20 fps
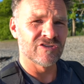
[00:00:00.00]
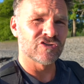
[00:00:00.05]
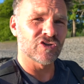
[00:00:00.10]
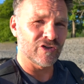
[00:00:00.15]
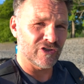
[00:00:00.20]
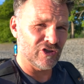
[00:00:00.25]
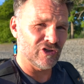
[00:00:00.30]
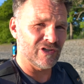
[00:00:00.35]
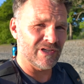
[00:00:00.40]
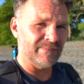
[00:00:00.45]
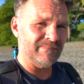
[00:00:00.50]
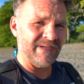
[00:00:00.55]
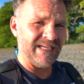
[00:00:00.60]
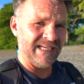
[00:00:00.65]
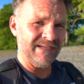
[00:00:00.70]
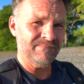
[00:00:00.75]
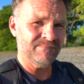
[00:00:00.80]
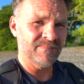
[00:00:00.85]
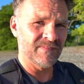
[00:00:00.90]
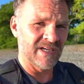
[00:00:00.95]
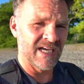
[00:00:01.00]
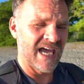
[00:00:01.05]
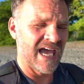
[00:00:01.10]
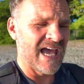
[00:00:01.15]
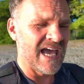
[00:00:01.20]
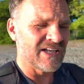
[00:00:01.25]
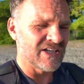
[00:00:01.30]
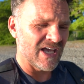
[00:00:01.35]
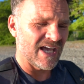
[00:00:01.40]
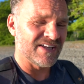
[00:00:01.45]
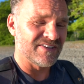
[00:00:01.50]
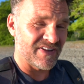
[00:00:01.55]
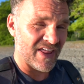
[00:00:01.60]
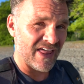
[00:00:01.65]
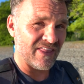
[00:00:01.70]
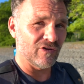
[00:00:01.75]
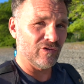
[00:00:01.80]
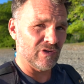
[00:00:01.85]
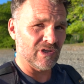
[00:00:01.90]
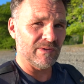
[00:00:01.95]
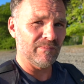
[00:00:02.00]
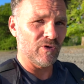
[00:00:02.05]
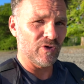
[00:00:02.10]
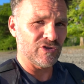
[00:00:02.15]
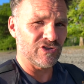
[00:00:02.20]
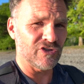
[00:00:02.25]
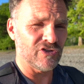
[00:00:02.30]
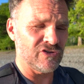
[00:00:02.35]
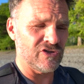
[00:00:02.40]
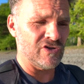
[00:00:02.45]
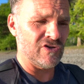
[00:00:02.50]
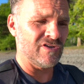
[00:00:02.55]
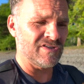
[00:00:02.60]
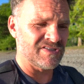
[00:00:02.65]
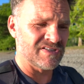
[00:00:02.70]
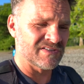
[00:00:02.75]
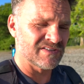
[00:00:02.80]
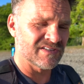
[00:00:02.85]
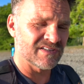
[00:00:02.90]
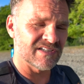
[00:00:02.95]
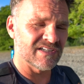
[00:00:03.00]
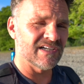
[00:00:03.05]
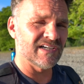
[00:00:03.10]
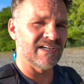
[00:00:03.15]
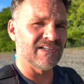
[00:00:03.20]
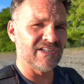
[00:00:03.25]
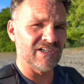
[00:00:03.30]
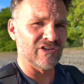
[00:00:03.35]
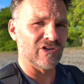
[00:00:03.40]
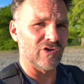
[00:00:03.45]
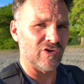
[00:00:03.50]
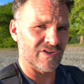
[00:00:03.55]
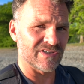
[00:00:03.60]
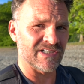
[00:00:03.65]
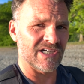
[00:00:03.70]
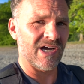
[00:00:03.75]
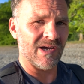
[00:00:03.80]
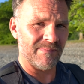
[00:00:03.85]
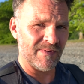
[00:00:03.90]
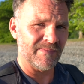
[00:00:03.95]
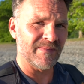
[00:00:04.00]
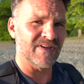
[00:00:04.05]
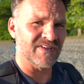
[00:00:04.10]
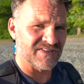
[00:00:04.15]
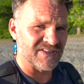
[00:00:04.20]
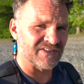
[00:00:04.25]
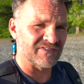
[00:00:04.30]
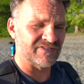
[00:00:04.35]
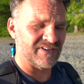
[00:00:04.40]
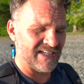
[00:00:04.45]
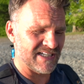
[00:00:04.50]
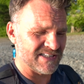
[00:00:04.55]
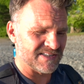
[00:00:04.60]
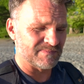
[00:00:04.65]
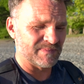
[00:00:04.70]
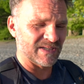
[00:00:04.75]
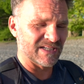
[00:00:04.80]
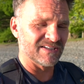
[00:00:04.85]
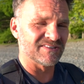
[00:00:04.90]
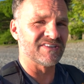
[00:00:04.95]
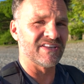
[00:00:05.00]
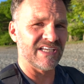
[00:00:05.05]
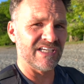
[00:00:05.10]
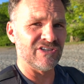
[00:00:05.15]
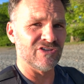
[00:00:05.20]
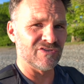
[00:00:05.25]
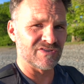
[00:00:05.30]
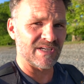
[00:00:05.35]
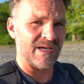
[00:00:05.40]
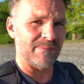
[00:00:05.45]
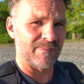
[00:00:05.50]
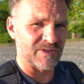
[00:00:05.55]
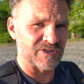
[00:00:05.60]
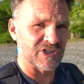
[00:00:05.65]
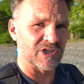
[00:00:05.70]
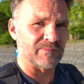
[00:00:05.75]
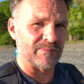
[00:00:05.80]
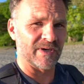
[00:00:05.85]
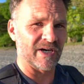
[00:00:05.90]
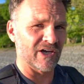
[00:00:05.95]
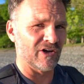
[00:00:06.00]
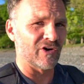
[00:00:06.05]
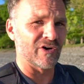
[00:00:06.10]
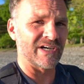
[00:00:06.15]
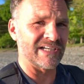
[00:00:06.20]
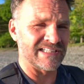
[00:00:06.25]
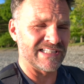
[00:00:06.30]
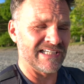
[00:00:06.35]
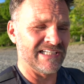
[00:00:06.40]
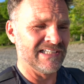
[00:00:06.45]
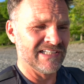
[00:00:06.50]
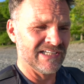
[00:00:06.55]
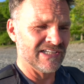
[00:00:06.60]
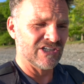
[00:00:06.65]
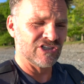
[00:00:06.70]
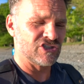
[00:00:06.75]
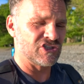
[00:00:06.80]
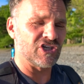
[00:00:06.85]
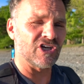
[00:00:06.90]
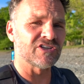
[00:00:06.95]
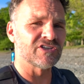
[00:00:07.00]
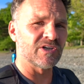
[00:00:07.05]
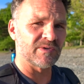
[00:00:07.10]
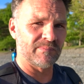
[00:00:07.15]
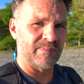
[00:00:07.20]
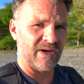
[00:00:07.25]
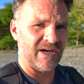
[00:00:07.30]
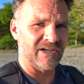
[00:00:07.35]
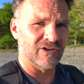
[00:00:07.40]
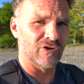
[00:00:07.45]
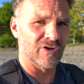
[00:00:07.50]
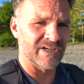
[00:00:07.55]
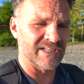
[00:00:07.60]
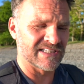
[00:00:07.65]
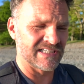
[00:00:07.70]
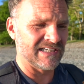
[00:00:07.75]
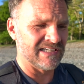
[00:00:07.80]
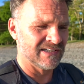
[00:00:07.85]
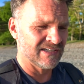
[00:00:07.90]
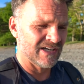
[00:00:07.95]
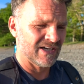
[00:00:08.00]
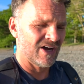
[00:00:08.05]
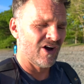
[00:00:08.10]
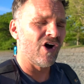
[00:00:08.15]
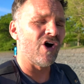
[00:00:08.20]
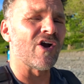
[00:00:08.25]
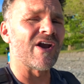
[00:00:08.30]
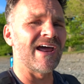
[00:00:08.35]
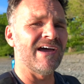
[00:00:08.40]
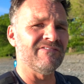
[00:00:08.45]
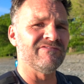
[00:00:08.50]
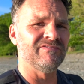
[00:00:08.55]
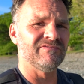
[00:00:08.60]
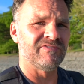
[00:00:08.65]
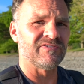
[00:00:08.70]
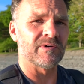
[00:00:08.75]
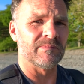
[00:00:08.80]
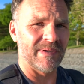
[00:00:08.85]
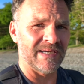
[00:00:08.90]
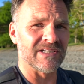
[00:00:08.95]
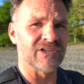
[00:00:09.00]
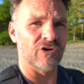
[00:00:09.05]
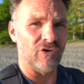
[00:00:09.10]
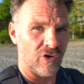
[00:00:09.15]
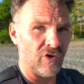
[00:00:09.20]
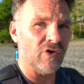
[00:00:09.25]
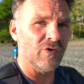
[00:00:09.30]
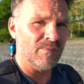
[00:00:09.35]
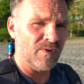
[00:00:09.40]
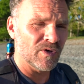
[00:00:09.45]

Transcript: So are you like me? Is that the only mode you use? And you lord it up amongst your friends because they use aperture priority, shutter priority, or heaven forbid auto